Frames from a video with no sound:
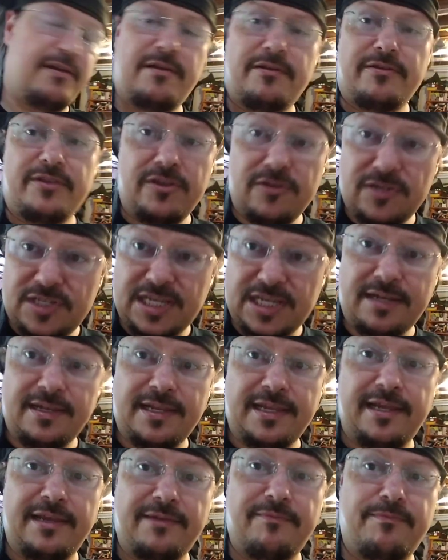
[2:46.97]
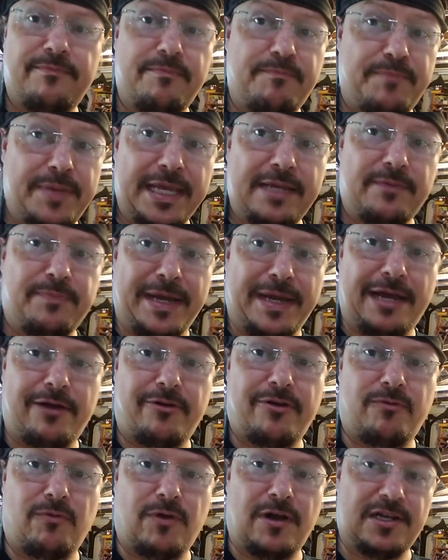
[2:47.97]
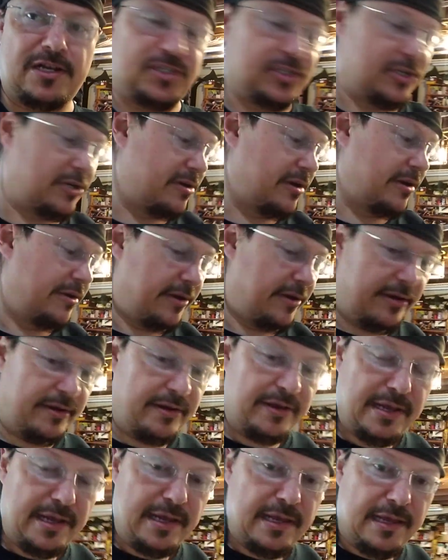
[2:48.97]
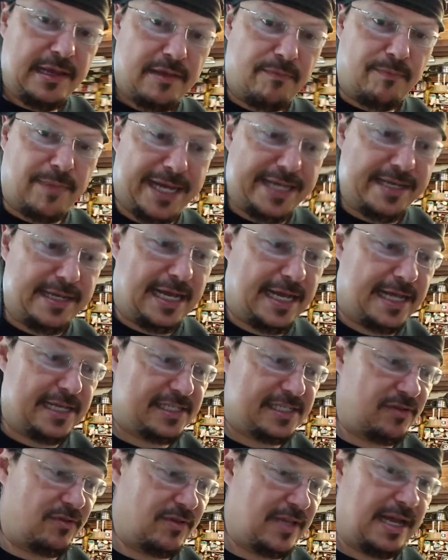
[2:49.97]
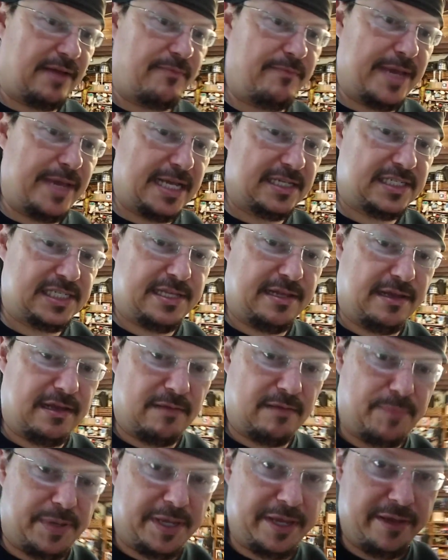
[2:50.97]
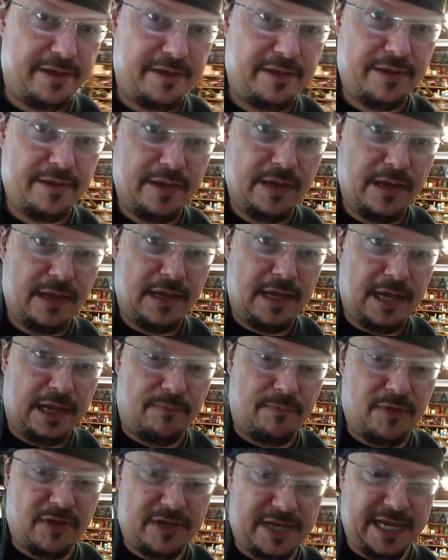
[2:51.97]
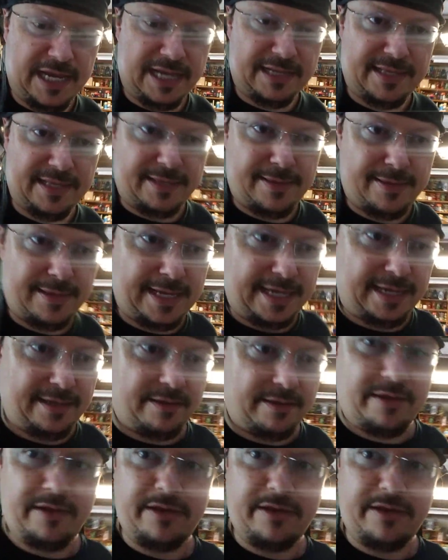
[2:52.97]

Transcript: using the big power washer. My nozzle got messed up. I'm looking at the thing.